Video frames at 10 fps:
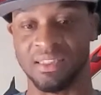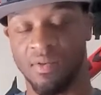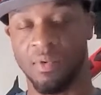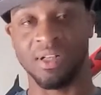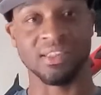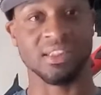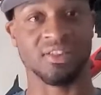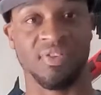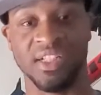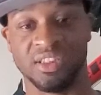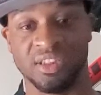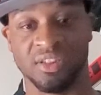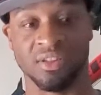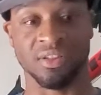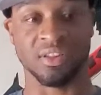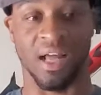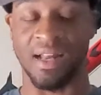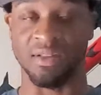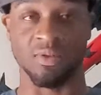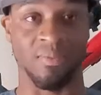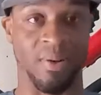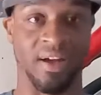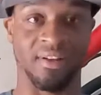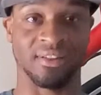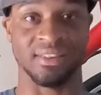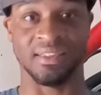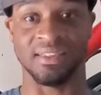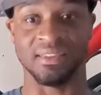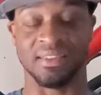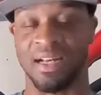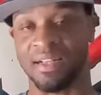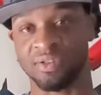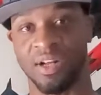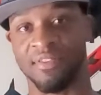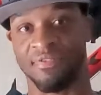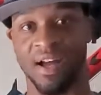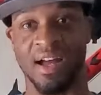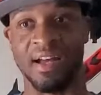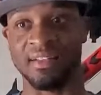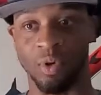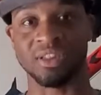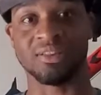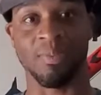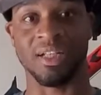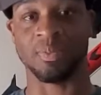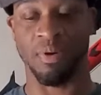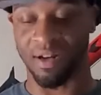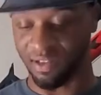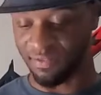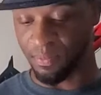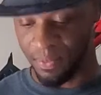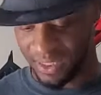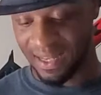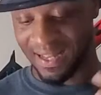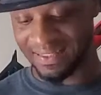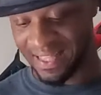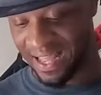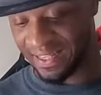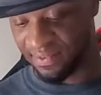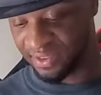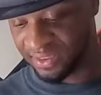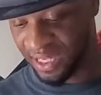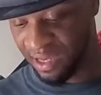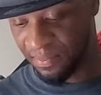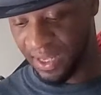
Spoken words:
what is its features. I do comparisons, and I try to find what's the best product for me at that given time.